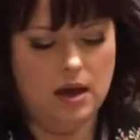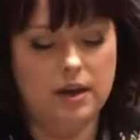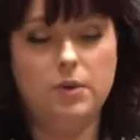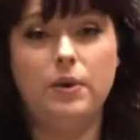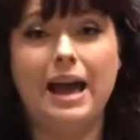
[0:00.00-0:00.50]

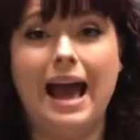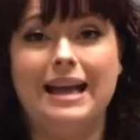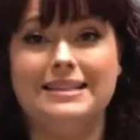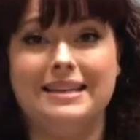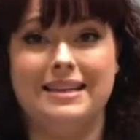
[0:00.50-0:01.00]
And you want to
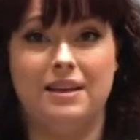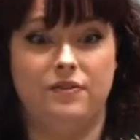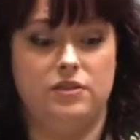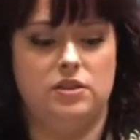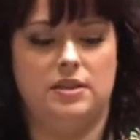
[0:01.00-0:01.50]
add in
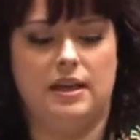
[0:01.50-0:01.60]
enough just to